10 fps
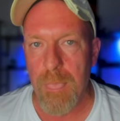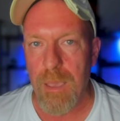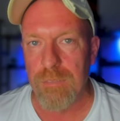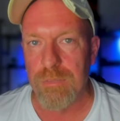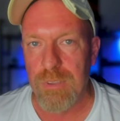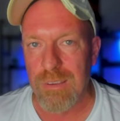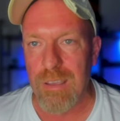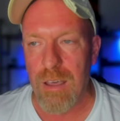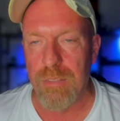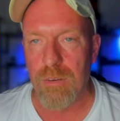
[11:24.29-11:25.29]
and
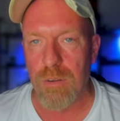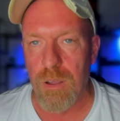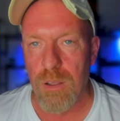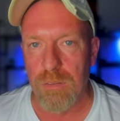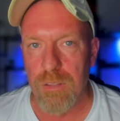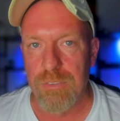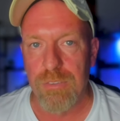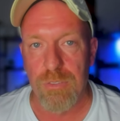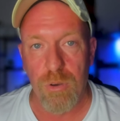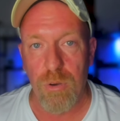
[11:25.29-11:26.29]
together,
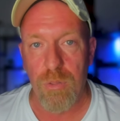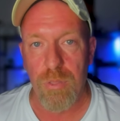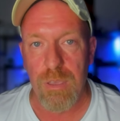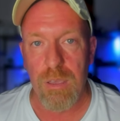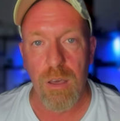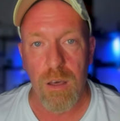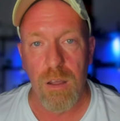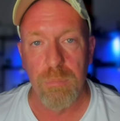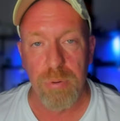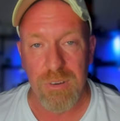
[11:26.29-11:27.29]
let's turn the
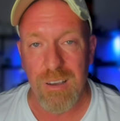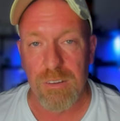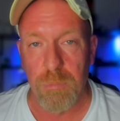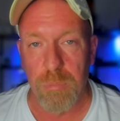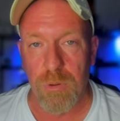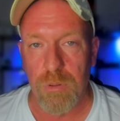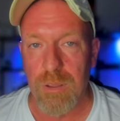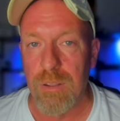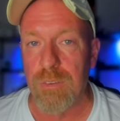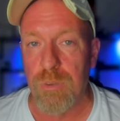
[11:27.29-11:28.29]
unpredictable
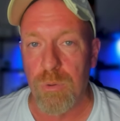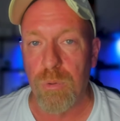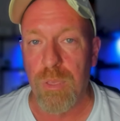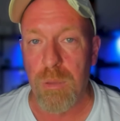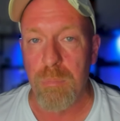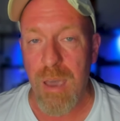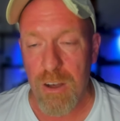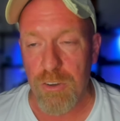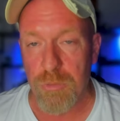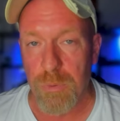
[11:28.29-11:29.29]
into the
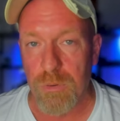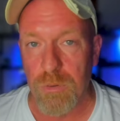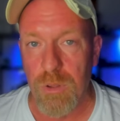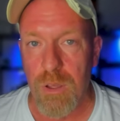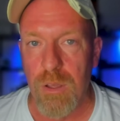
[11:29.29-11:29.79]
manageable.